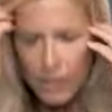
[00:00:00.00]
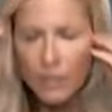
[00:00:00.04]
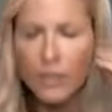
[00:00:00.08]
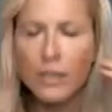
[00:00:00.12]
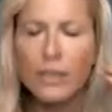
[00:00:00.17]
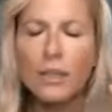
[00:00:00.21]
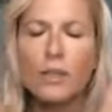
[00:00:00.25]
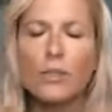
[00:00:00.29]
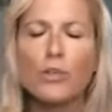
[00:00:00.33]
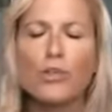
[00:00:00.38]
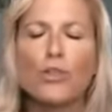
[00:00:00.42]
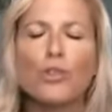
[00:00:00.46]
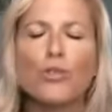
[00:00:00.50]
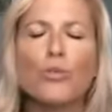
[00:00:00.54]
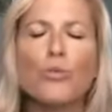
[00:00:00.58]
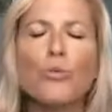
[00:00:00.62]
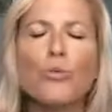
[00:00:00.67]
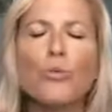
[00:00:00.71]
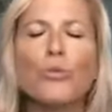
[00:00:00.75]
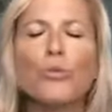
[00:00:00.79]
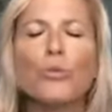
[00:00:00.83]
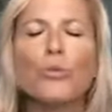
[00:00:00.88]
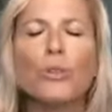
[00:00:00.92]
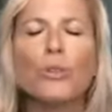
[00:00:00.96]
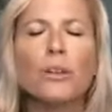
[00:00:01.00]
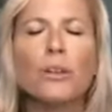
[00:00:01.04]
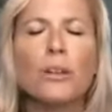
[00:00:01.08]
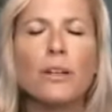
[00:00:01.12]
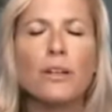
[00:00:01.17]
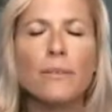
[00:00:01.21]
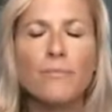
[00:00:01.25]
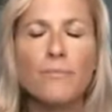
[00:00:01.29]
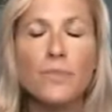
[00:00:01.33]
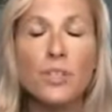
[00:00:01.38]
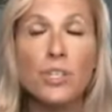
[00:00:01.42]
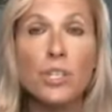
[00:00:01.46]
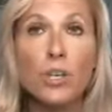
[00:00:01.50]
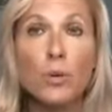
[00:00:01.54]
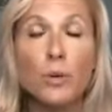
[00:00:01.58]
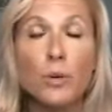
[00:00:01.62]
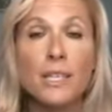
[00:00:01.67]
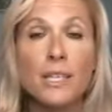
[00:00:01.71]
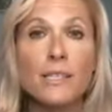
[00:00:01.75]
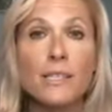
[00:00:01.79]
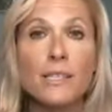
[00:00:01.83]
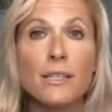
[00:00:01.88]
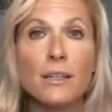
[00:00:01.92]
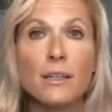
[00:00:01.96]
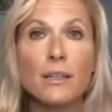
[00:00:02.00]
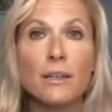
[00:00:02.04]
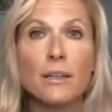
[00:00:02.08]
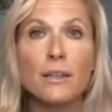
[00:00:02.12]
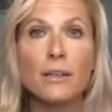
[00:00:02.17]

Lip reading: Kishtur, so it's